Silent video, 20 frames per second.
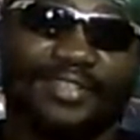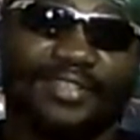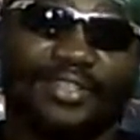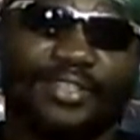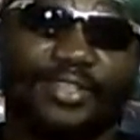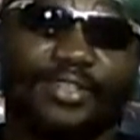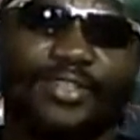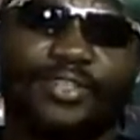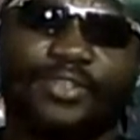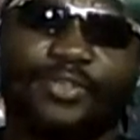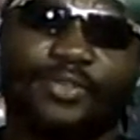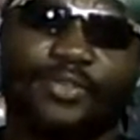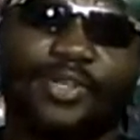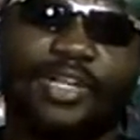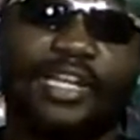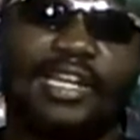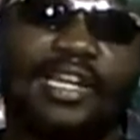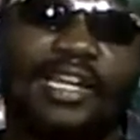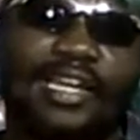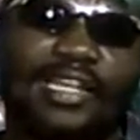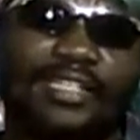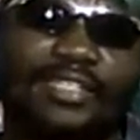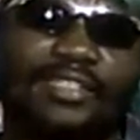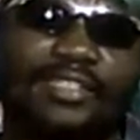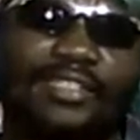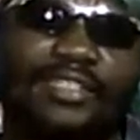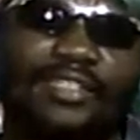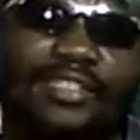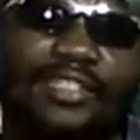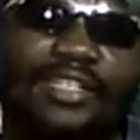You
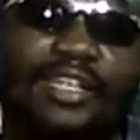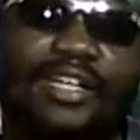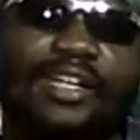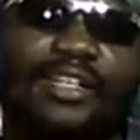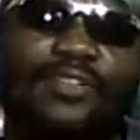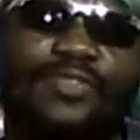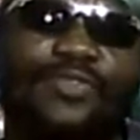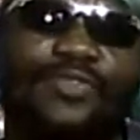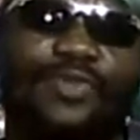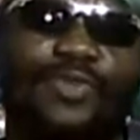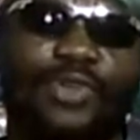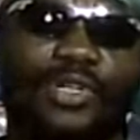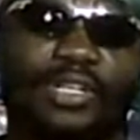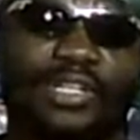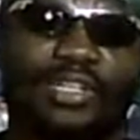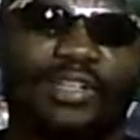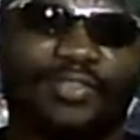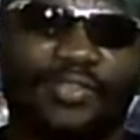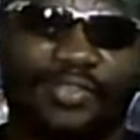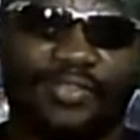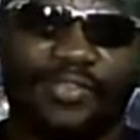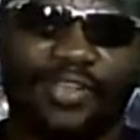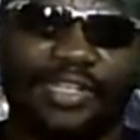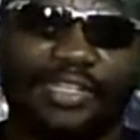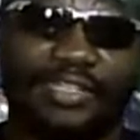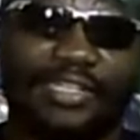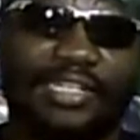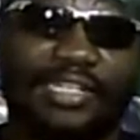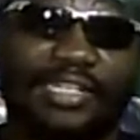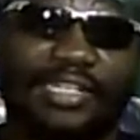realize the unfolding of
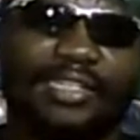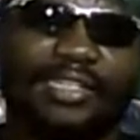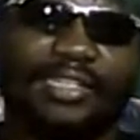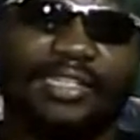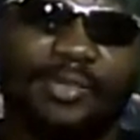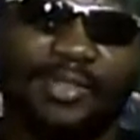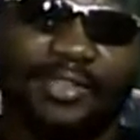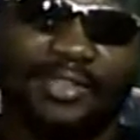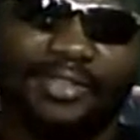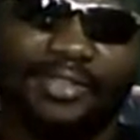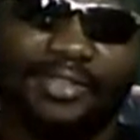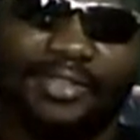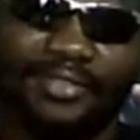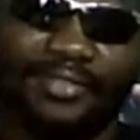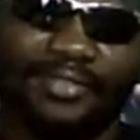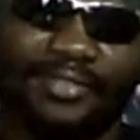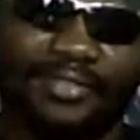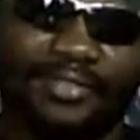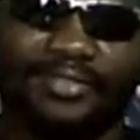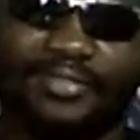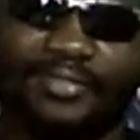events that is happening.